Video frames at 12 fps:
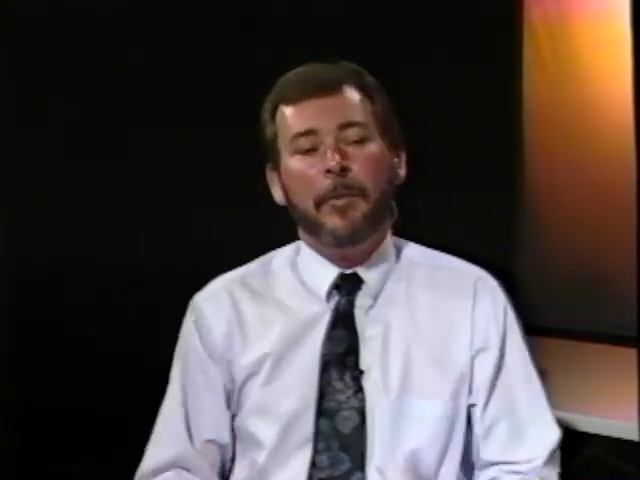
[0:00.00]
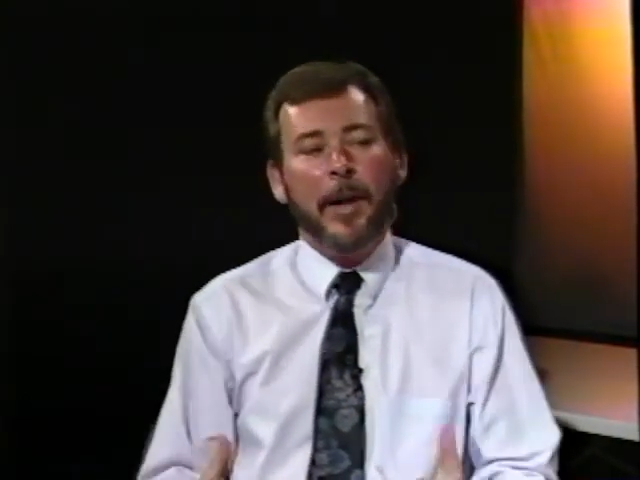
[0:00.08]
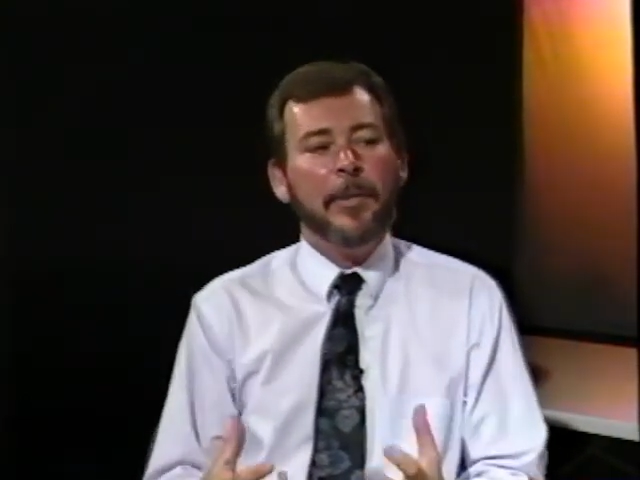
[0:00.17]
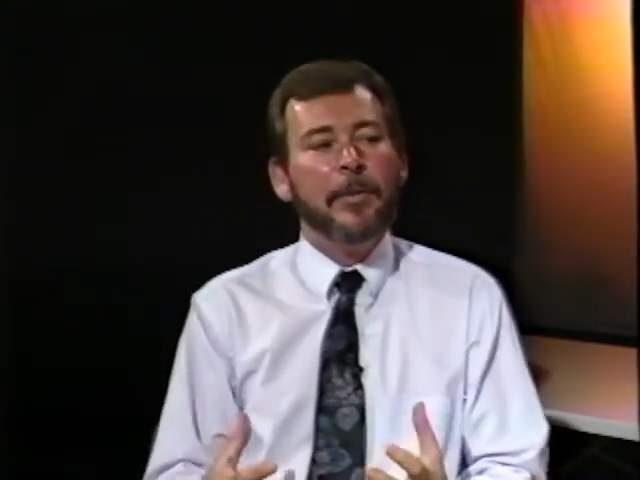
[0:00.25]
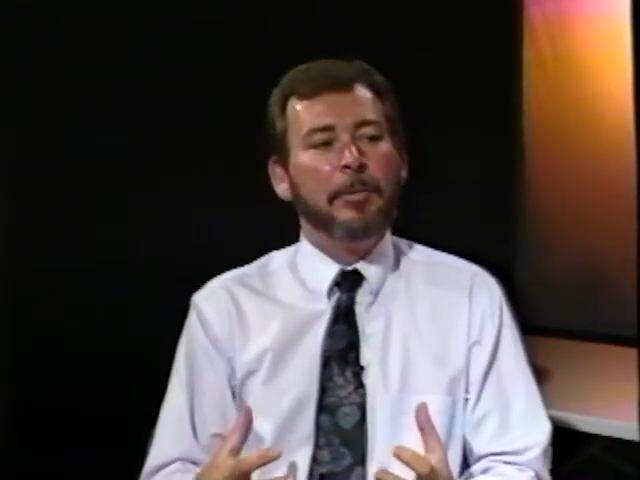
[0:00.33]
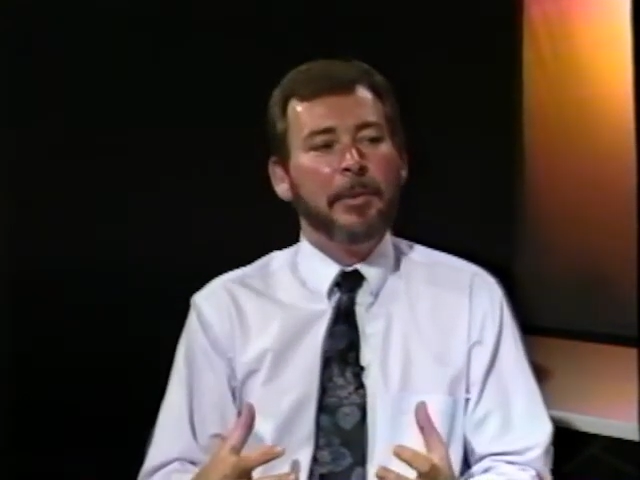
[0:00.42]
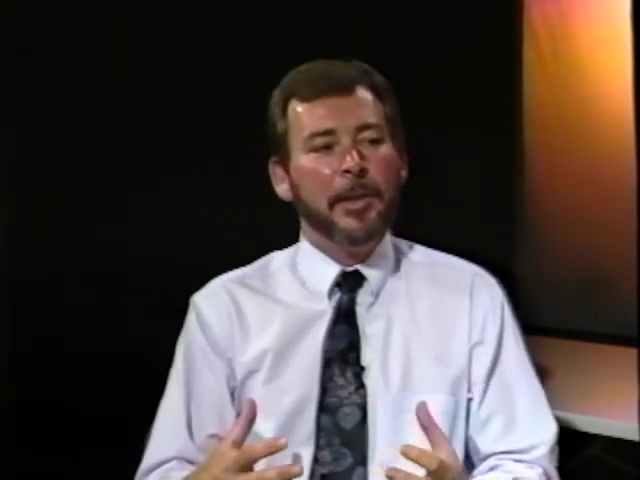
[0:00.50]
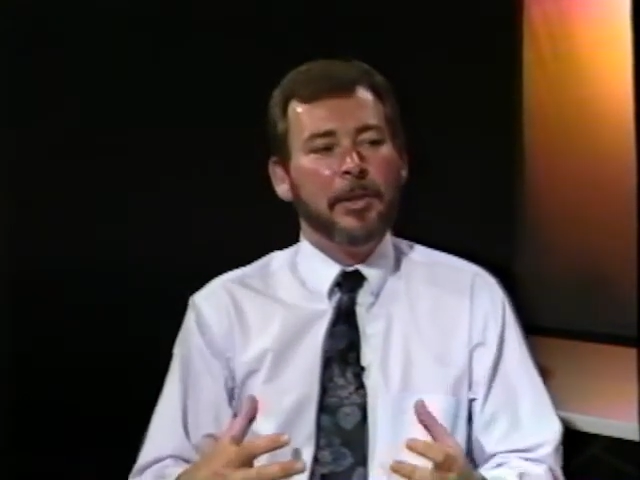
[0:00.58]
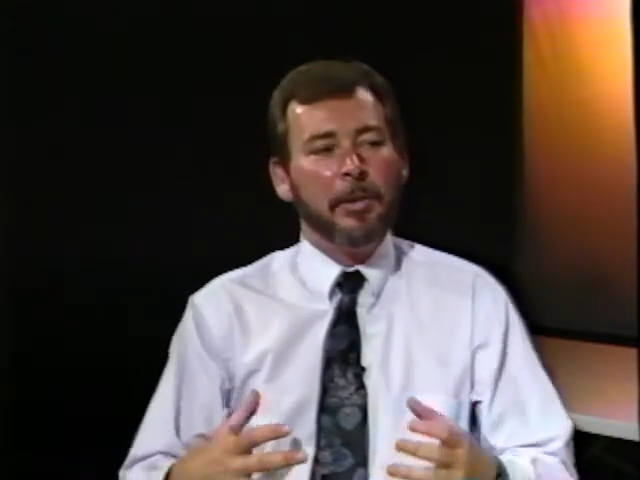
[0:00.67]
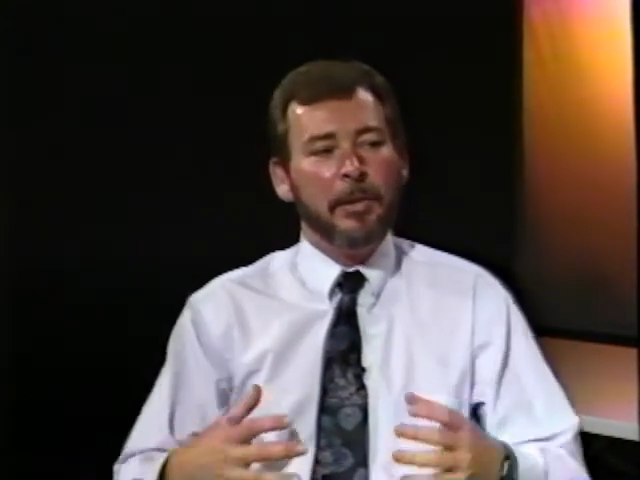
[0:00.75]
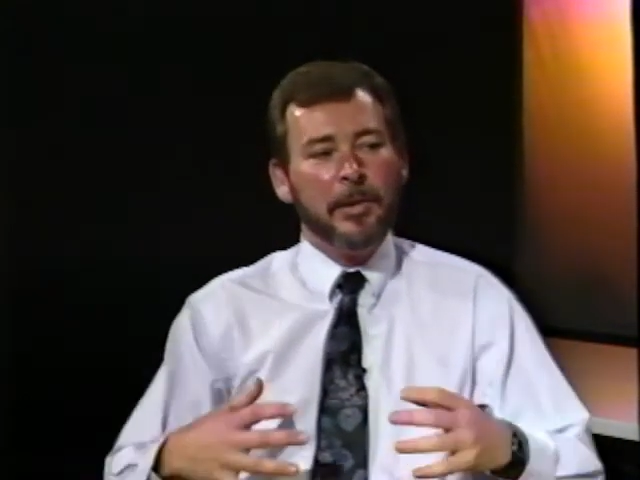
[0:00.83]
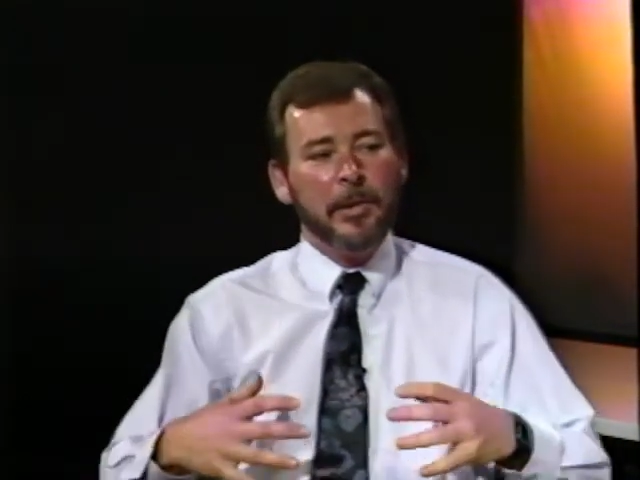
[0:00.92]
find the
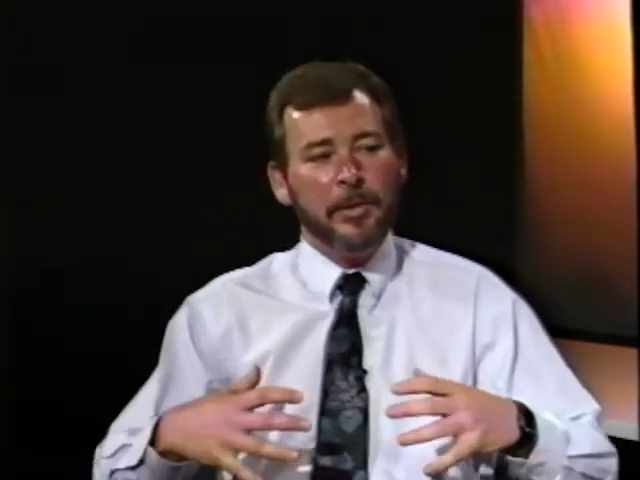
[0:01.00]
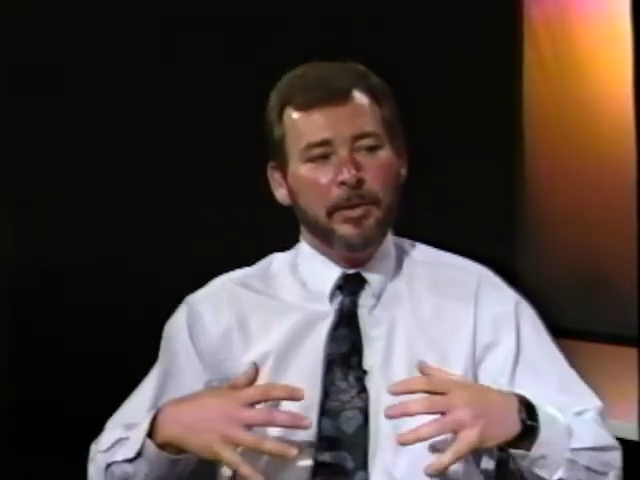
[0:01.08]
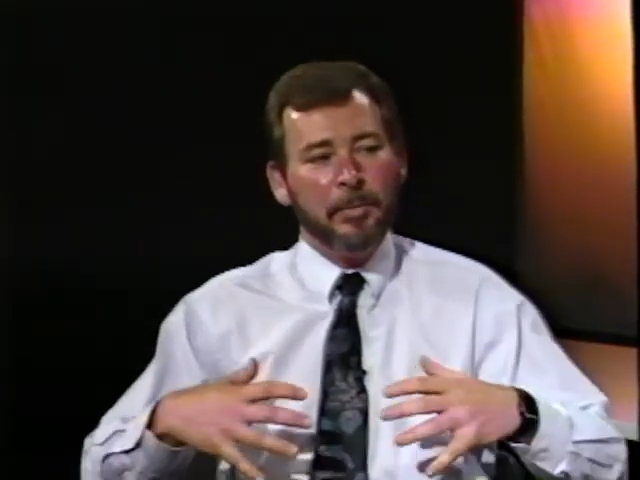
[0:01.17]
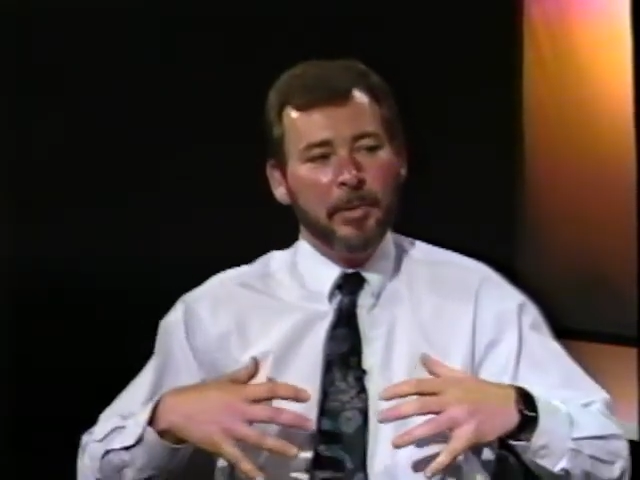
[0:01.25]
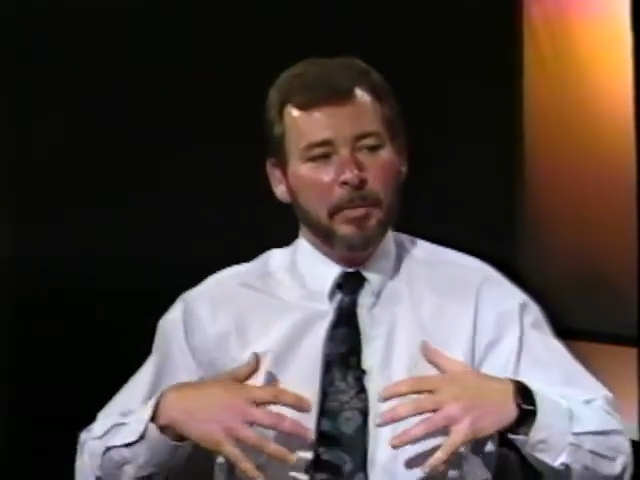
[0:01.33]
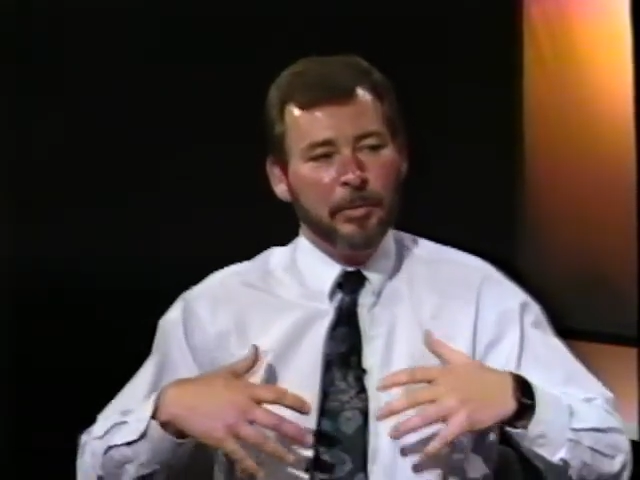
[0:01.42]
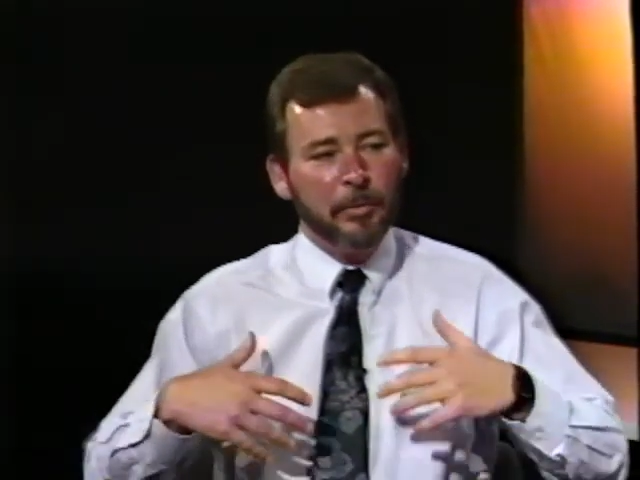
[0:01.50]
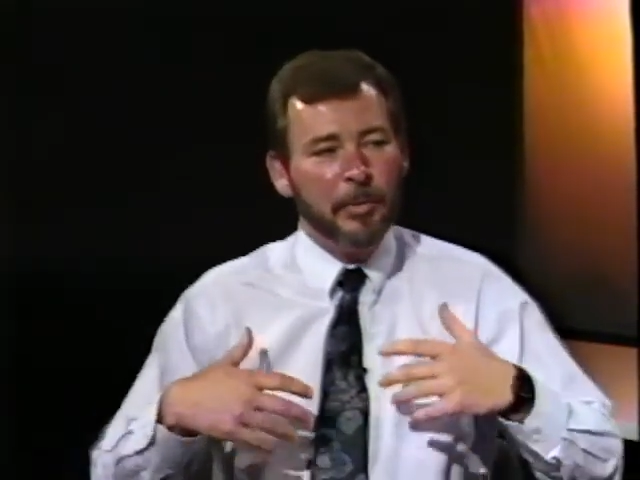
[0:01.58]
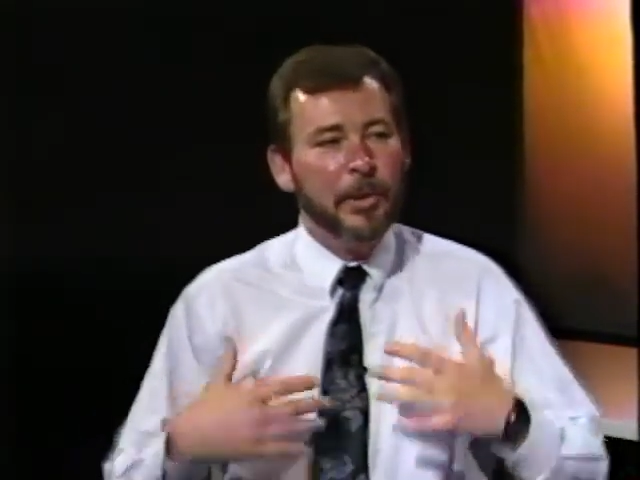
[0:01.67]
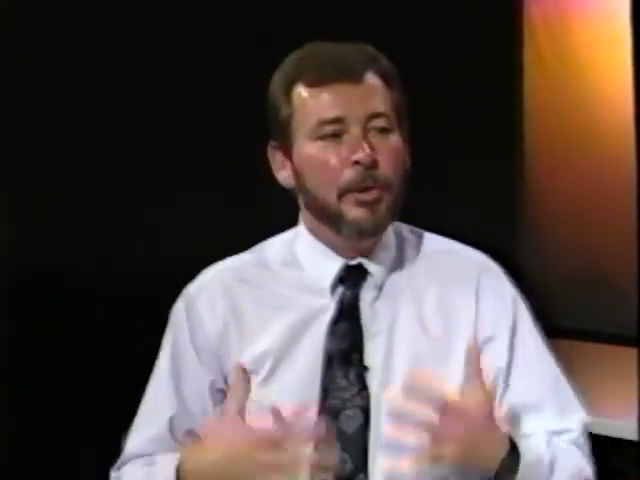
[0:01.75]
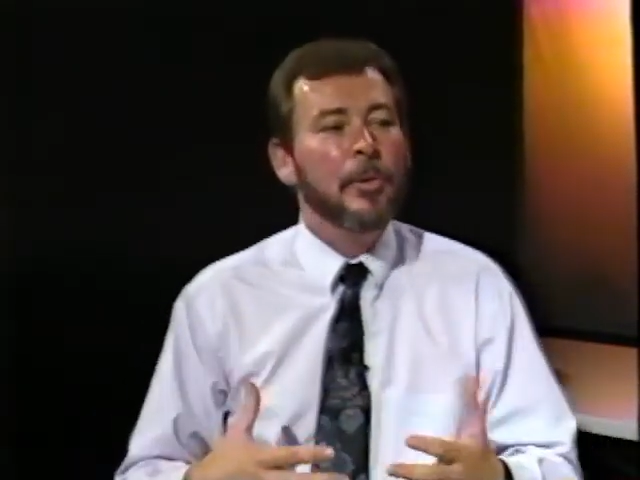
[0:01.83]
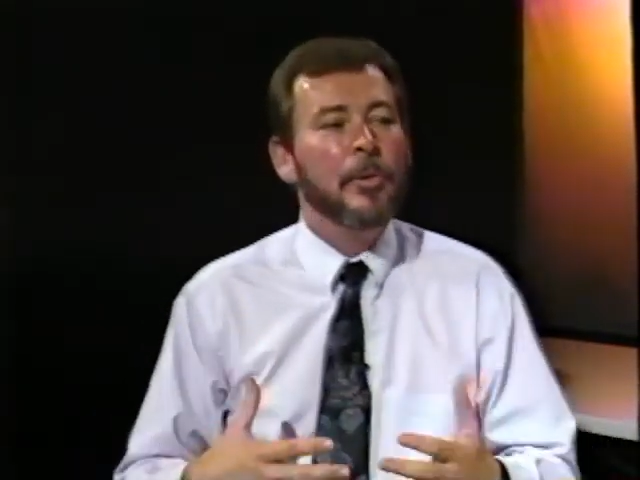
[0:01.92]
resources to be able to
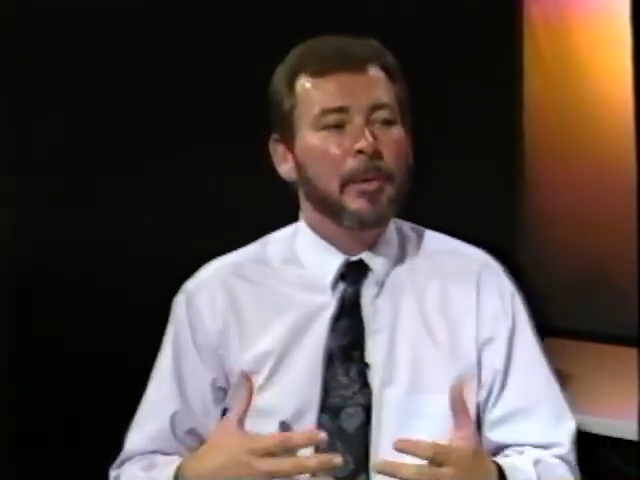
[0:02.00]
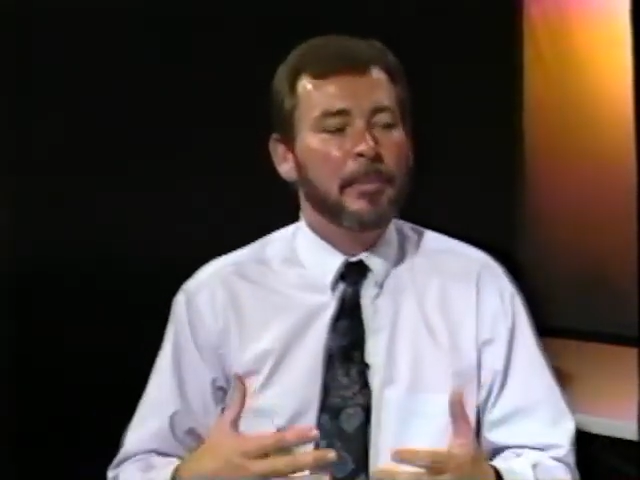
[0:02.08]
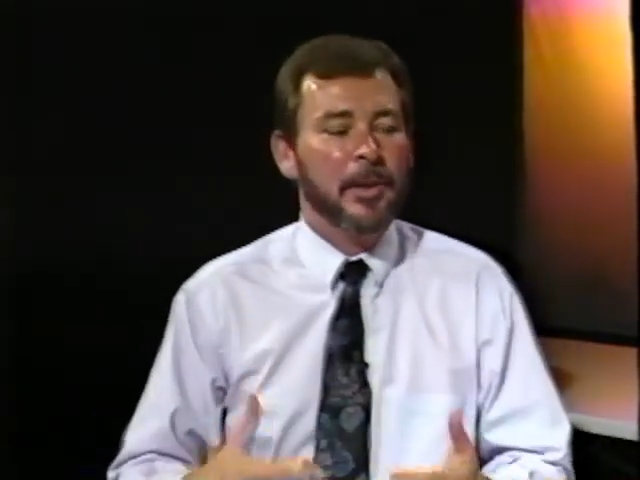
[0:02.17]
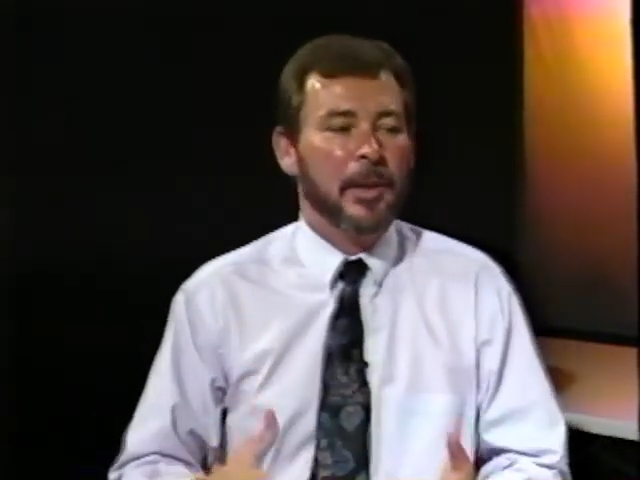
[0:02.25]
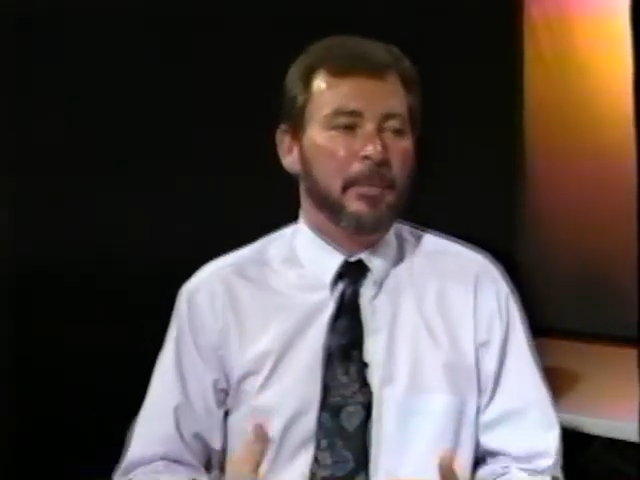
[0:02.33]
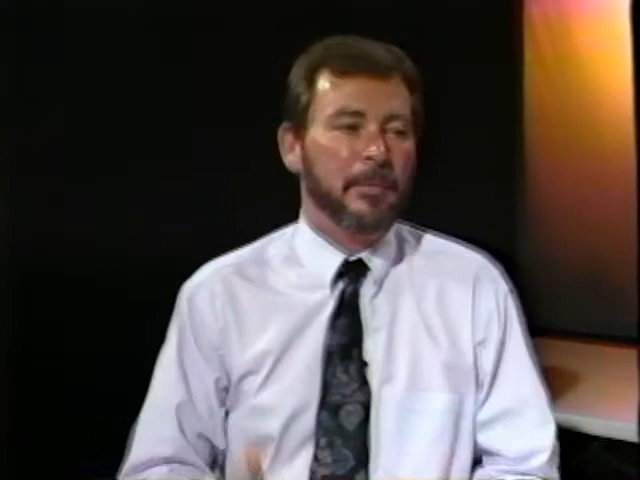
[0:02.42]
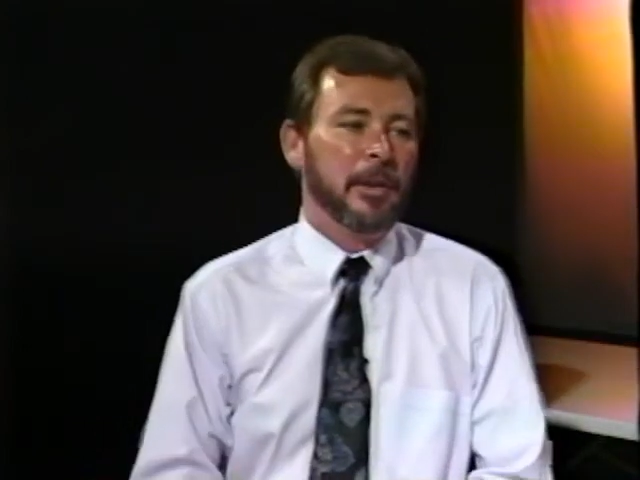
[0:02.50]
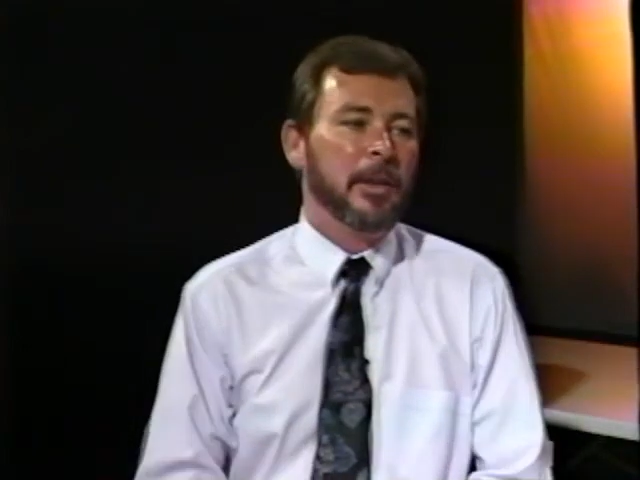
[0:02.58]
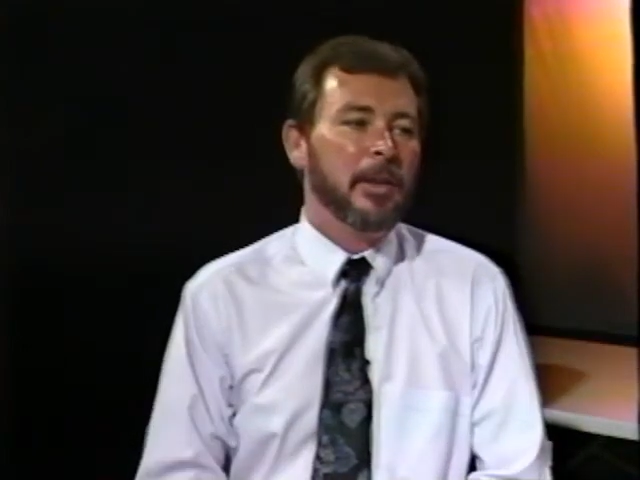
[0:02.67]
renew themselves